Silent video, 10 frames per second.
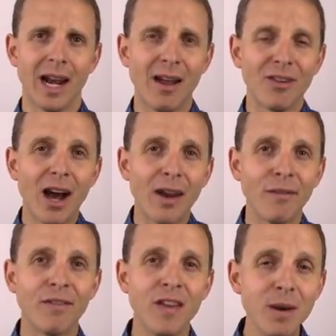And I've
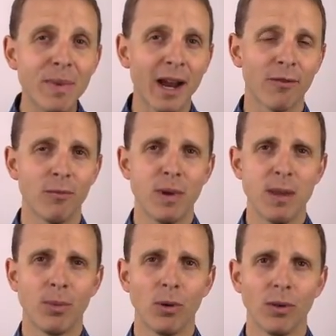gotten feedback from
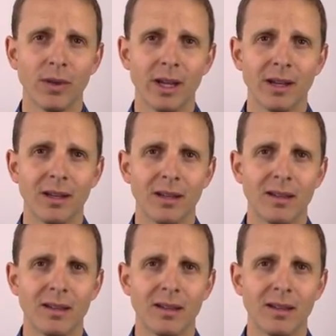people that,